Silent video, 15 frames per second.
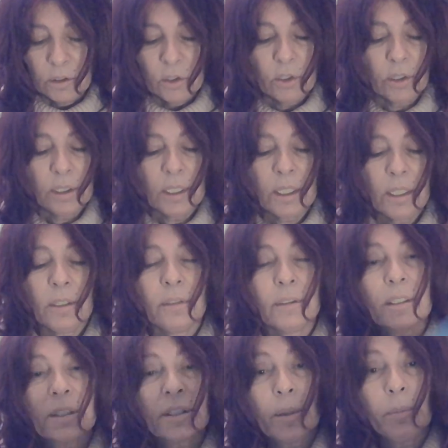You're going to
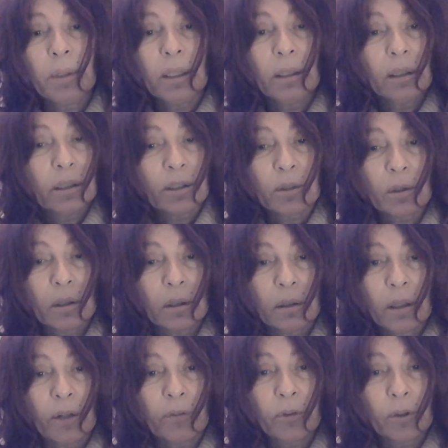hear that somebody has
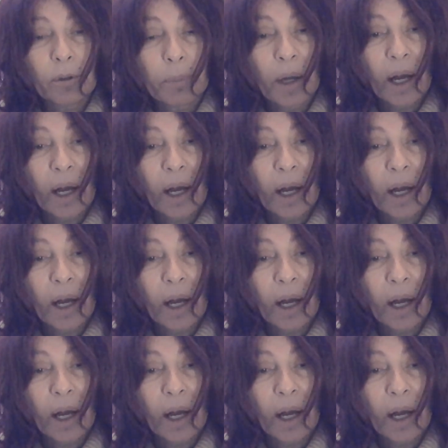left their